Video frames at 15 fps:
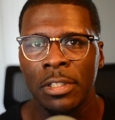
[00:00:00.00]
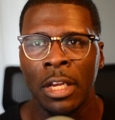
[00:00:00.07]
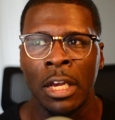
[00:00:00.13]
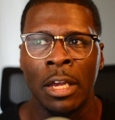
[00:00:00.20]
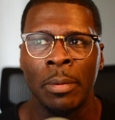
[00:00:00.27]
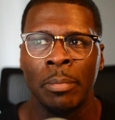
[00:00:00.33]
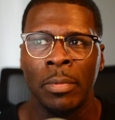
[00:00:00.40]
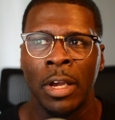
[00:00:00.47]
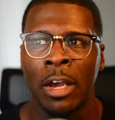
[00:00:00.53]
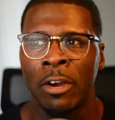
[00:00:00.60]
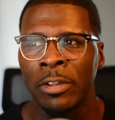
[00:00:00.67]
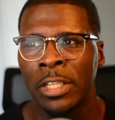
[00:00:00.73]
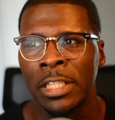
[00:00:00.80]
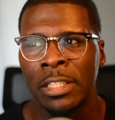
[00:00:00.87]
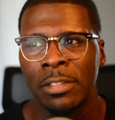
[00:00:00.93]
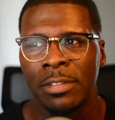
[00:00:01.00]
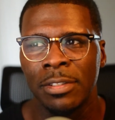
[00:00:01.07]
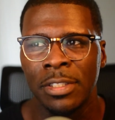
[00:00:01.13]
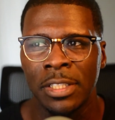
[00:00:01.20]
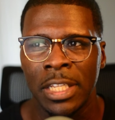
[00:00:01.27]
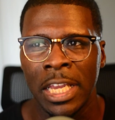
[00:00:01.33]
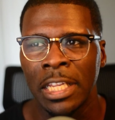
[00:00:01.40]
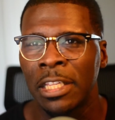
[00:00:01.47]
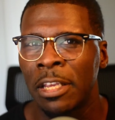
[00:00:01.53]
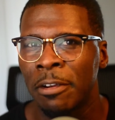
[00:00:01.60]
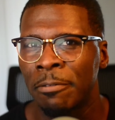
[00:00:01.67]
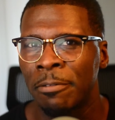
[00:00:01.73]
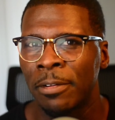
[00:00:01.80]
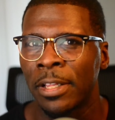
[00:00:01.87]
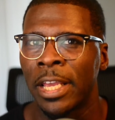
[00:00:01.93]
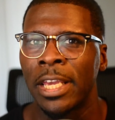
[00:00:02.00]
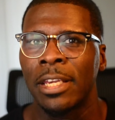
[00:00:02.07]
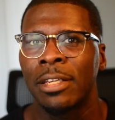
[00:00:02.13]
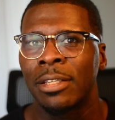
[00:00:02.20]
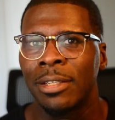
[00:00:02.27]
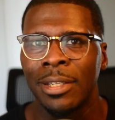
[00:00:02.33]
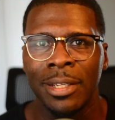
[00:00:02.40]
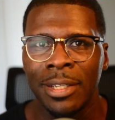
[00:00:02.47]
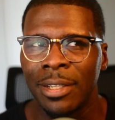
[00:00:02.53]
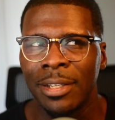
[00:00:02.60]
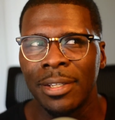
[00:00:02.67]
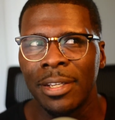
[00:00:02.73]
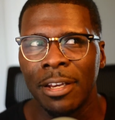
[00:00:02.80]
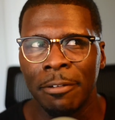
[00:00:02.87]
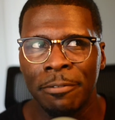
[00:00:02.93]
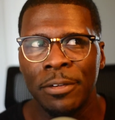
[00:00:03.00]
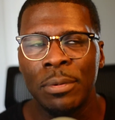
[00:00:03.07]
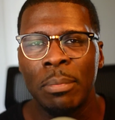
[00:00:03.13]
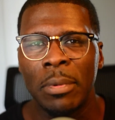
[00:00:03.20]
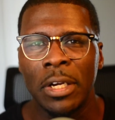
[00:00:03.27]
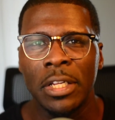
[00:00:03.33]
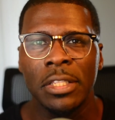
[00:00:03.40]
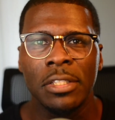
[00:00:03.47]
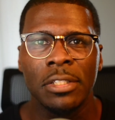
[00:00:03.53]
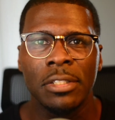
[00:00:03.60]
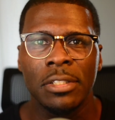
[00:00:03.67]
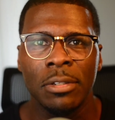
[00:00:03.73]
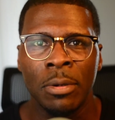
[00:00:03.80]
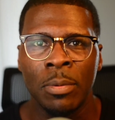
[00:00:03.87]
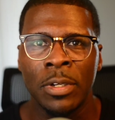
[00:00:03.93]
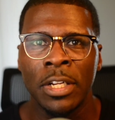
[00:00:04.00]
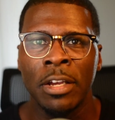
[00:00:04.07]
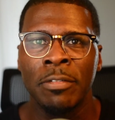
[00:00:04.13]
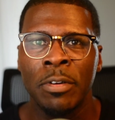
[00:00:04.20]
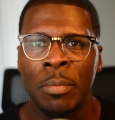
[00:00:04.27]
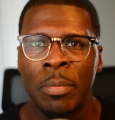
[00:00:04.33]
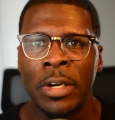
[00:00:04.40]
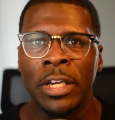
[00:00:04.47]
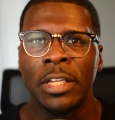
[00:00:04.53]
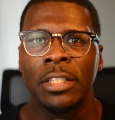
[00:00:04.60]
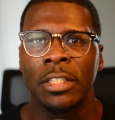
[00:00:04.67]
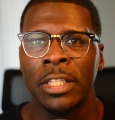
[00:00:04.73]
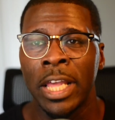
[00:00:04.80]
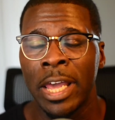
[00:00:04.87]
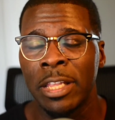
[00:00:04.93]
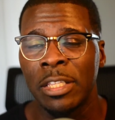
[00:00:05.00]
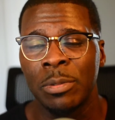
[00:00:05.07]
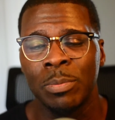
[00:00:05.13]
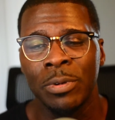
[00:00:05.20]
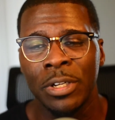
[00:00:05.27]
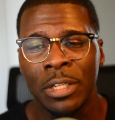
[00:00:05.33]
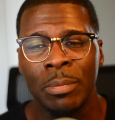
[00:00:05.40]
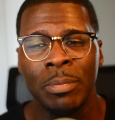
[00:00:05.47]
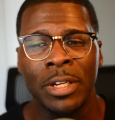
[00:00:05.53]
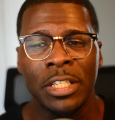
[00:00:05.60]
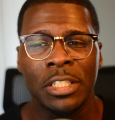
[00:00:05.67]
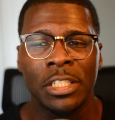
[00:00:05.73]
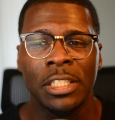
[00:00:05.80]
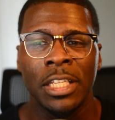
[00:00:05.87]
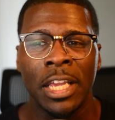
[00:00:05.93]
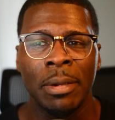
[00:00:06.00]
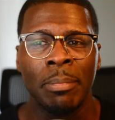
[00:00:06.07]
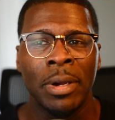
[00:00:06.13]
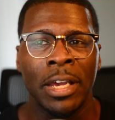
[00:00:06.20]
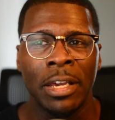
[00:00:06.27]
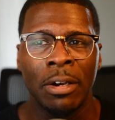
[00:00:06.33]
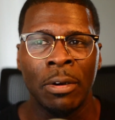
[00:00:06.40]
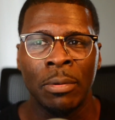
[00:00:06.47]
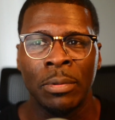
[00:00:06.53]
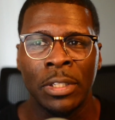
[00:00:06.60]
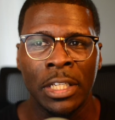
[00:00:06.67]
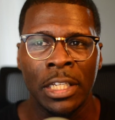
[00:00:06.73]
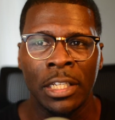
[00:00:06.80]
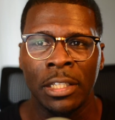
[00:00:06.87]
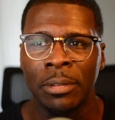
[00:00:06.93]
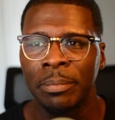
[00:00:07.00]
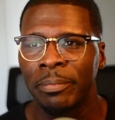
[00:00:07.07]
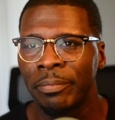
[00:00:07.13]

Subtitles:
I only stayed there for like a few months or whatever, but that's pretty much like my only,